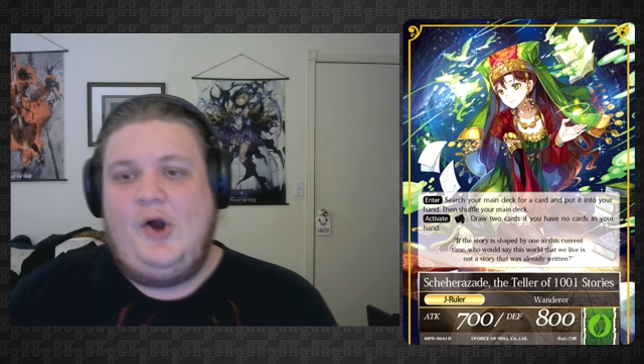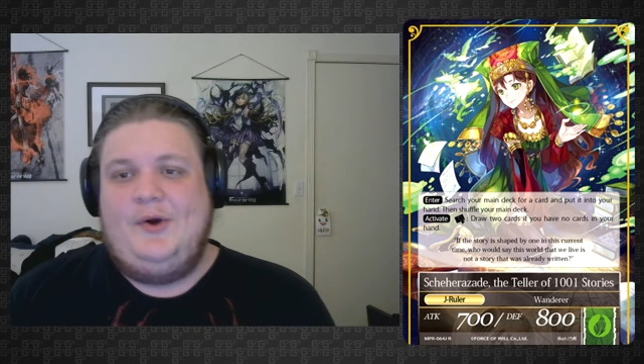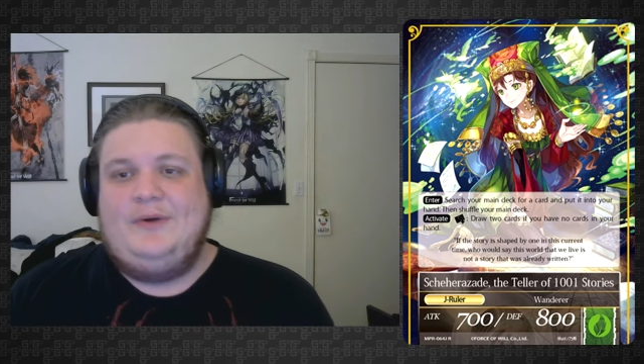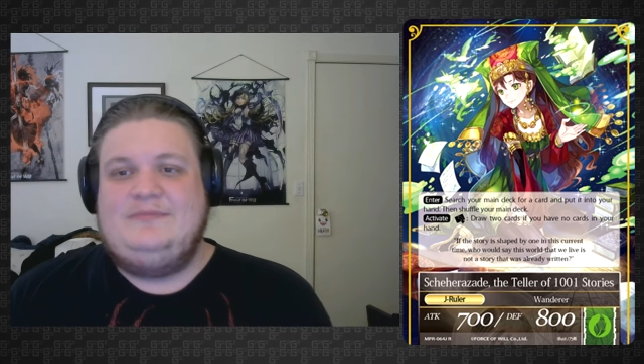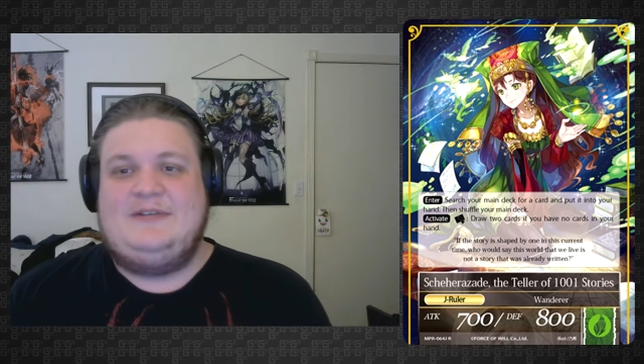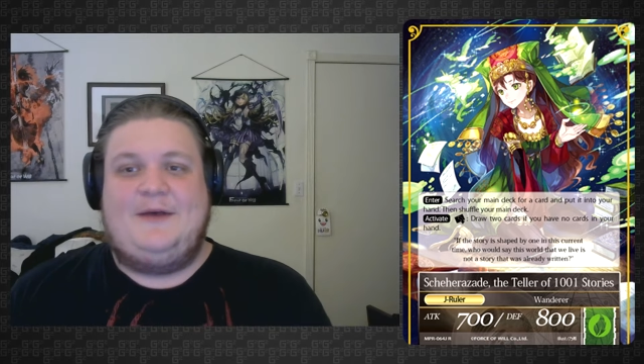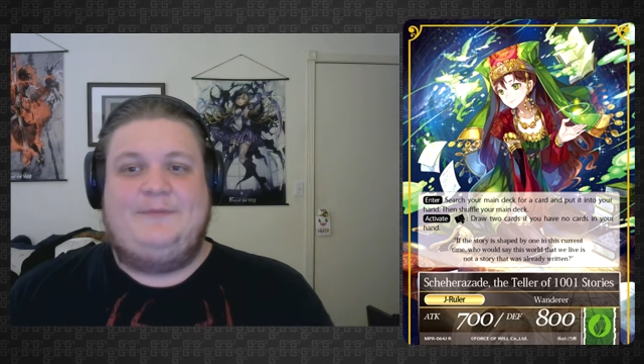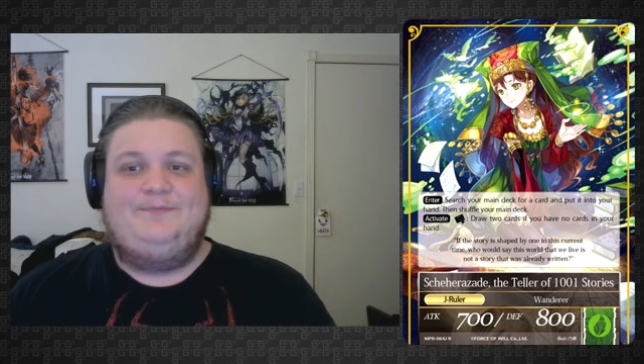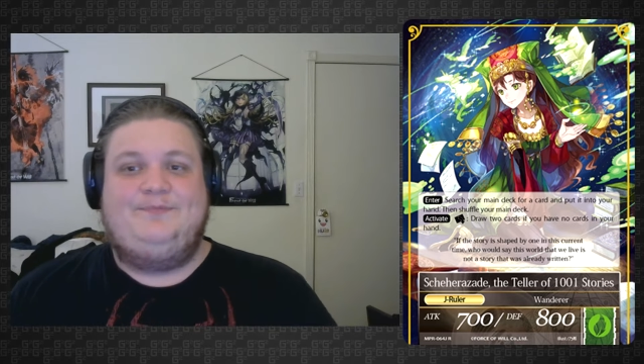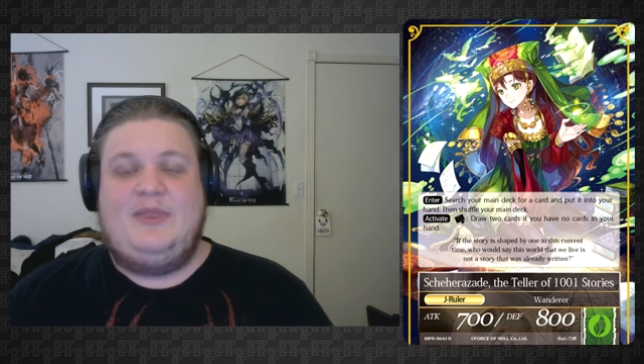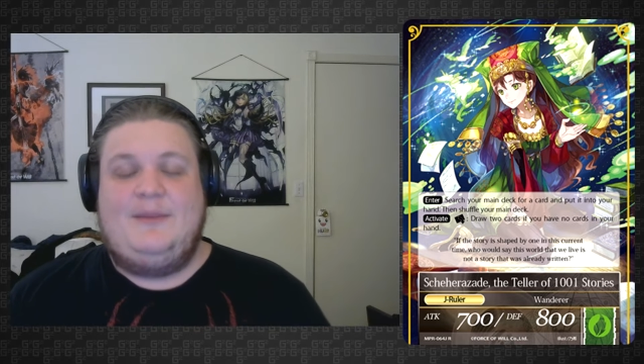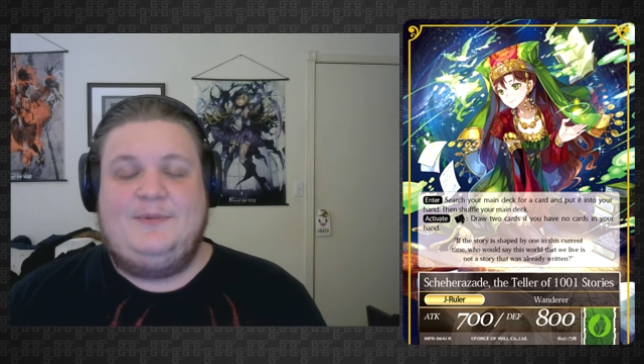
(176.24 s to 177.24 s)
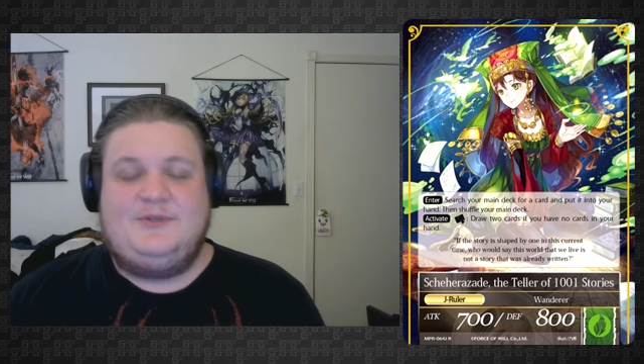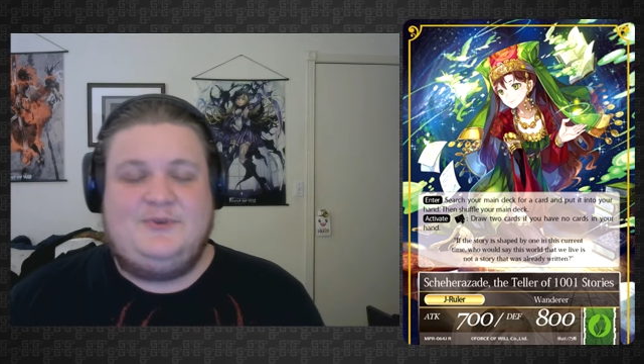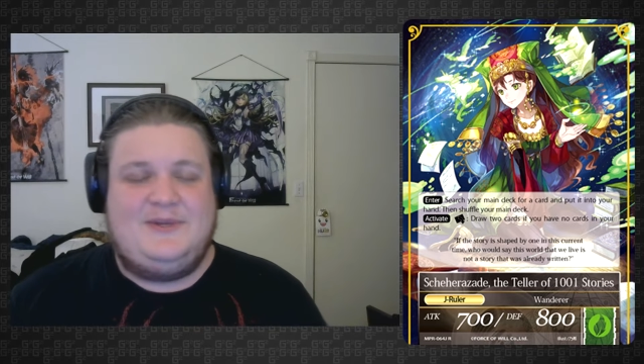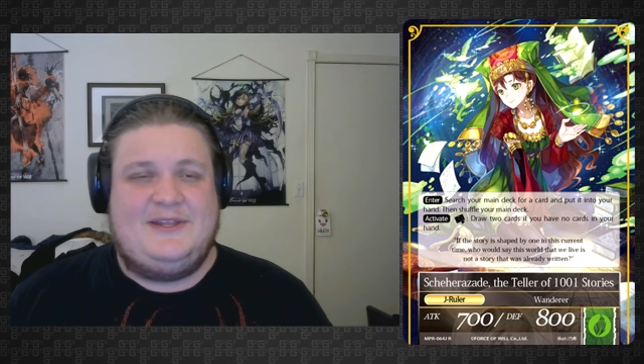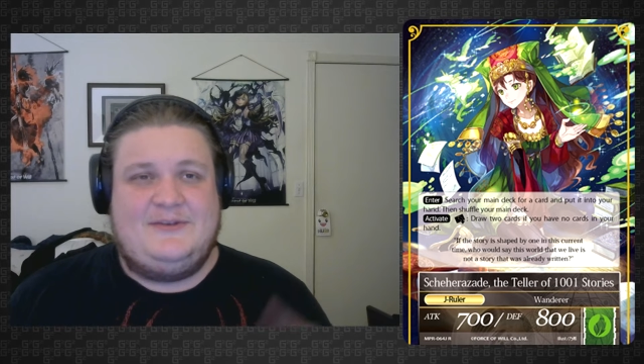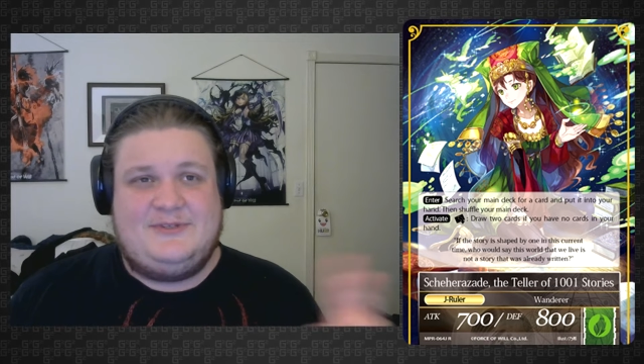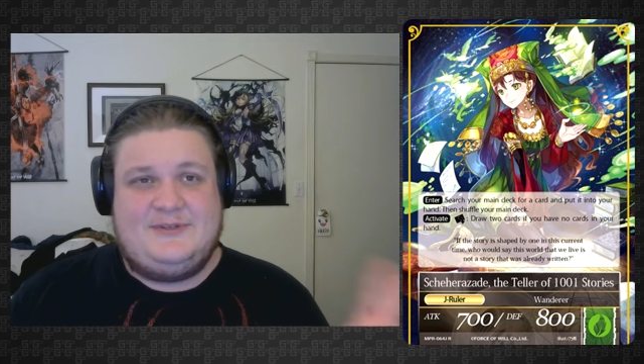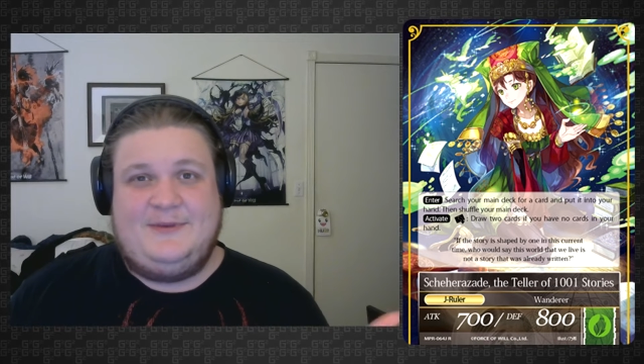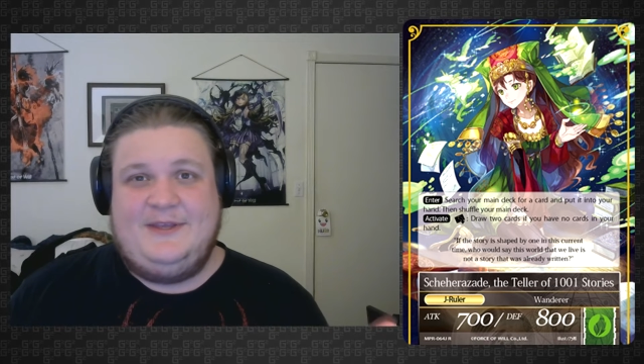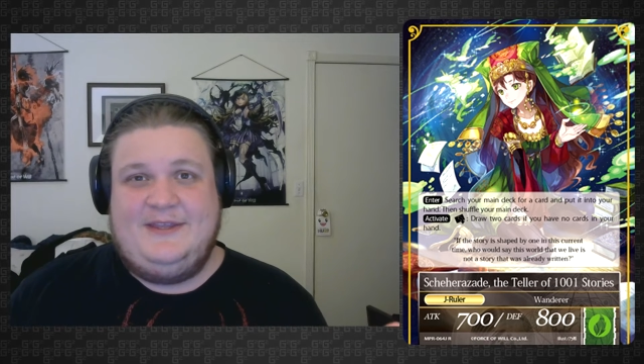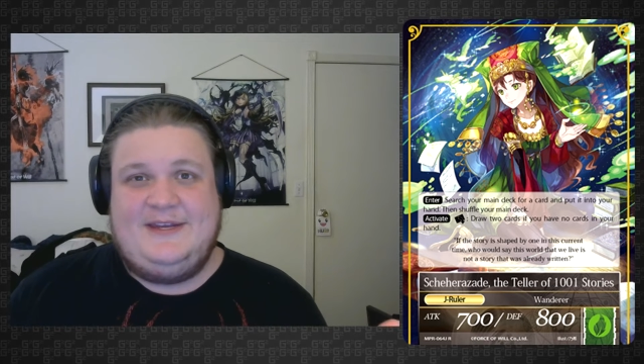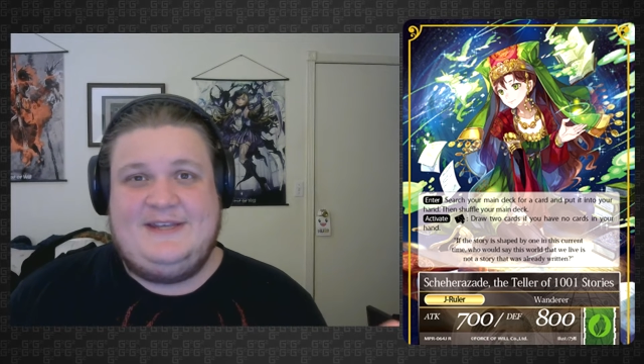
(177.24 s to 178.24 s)
Now, between those
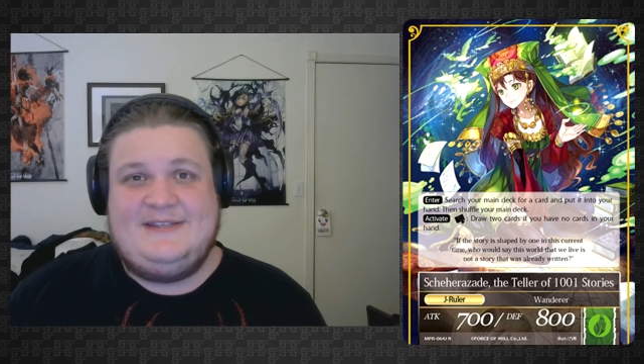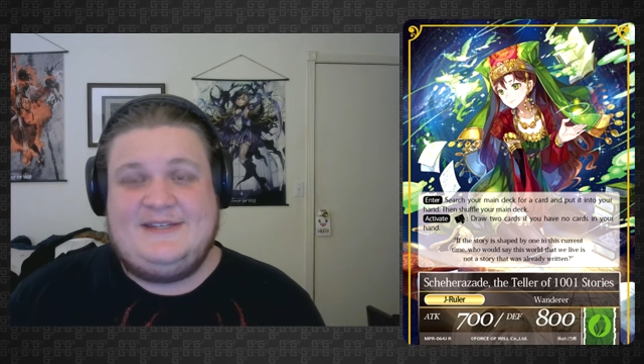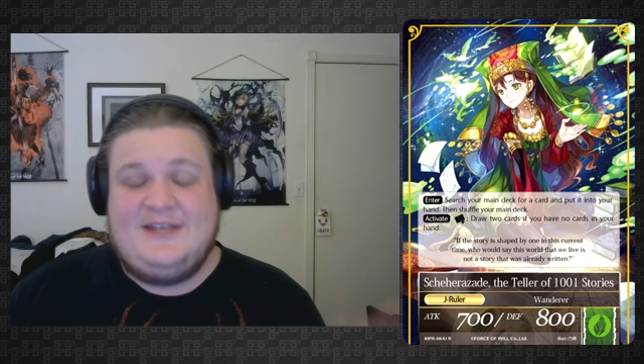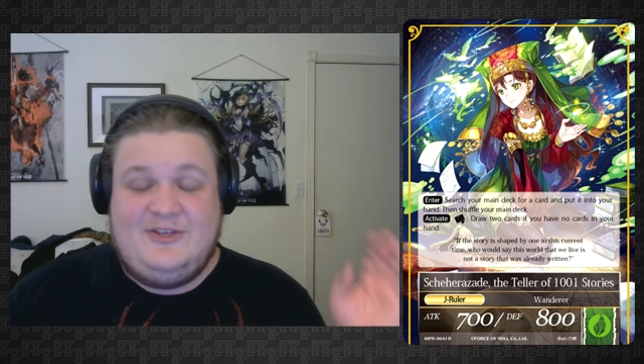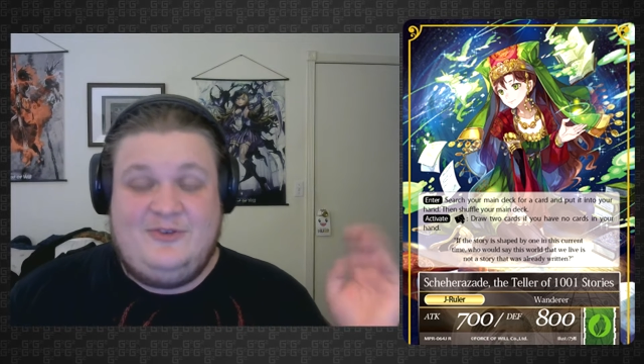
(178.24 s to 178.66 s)
abilities,